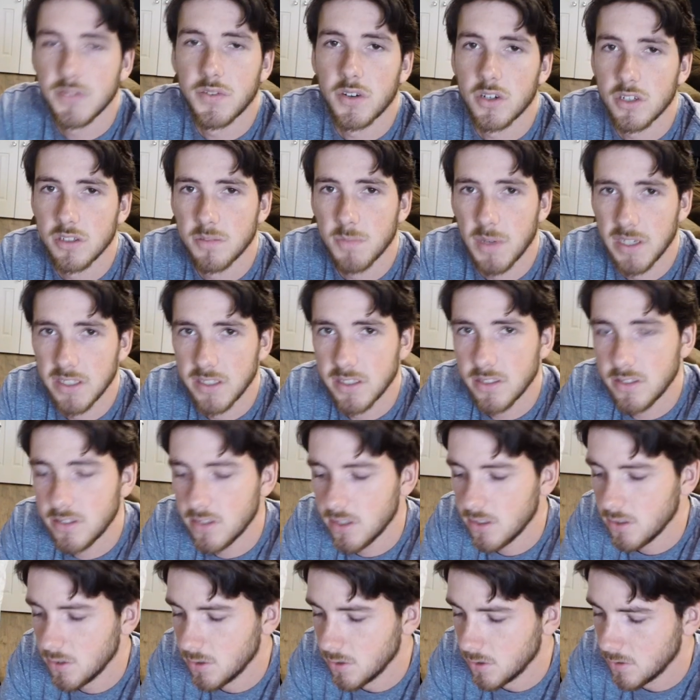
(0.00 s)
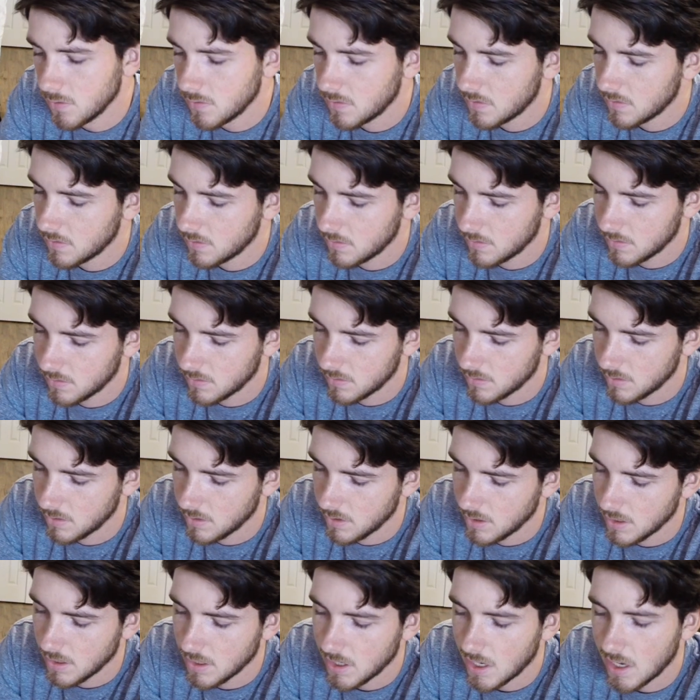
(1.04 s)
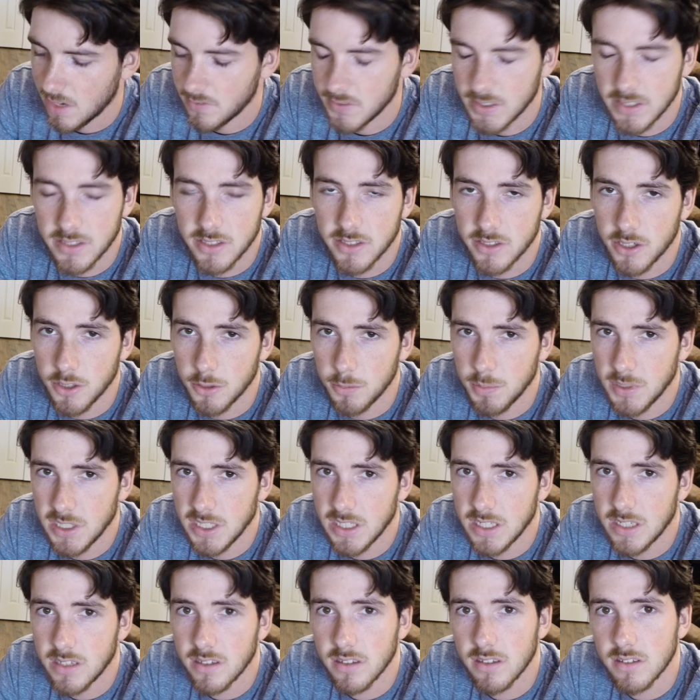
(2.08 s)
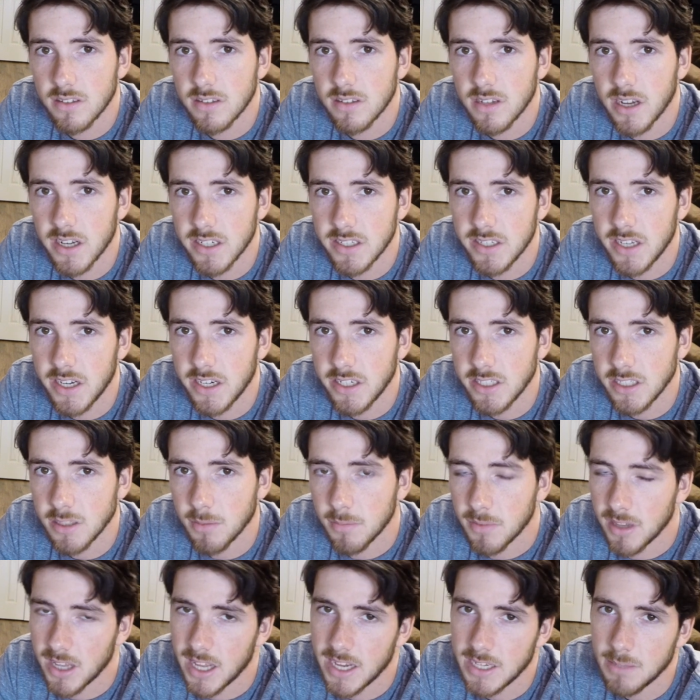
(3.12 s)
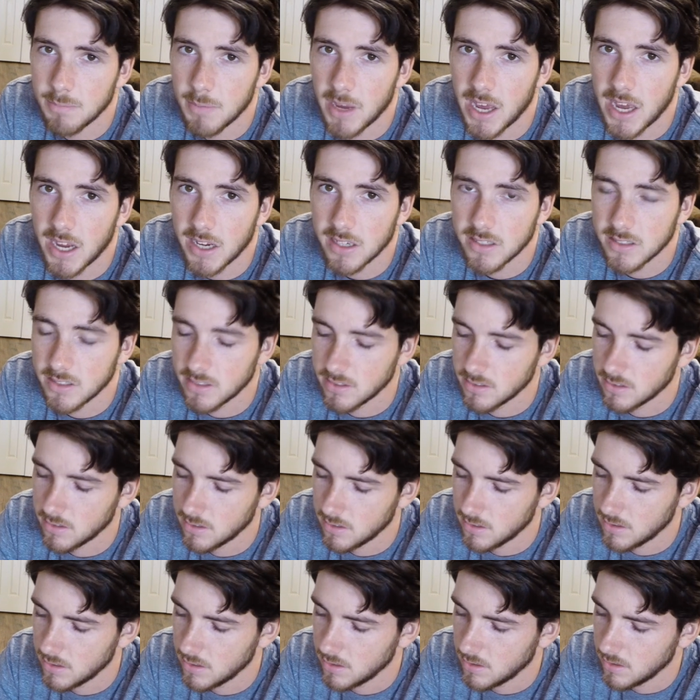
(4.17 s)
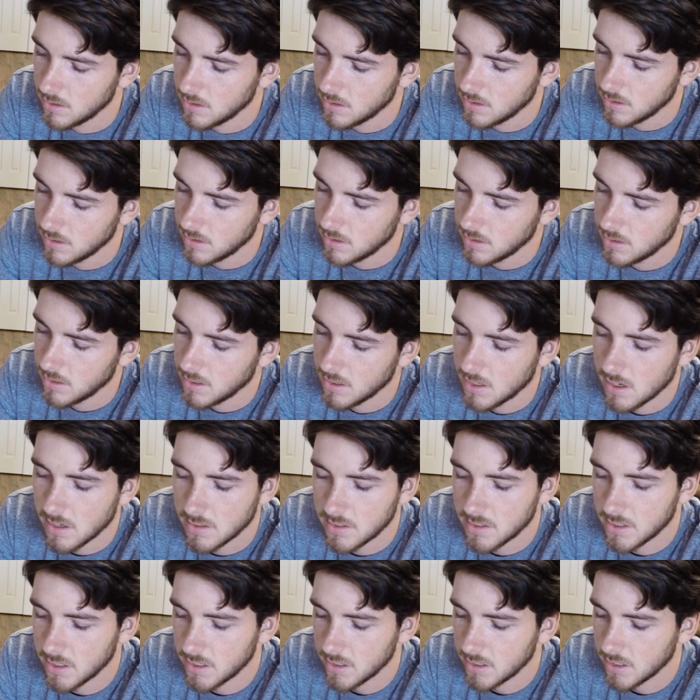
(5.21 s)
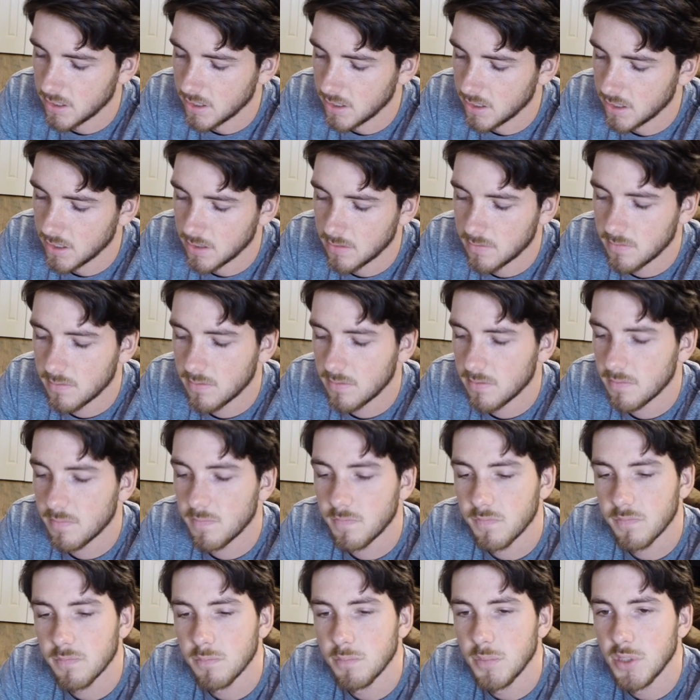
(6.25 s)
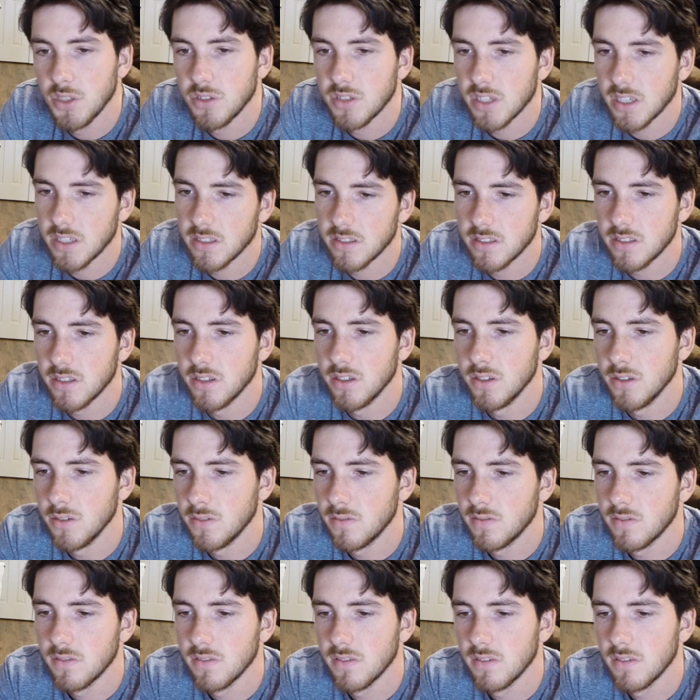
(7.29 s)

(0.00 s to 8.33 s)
far as my stove, I have a Snow Peak Titanium Light Max. That's a butane stove.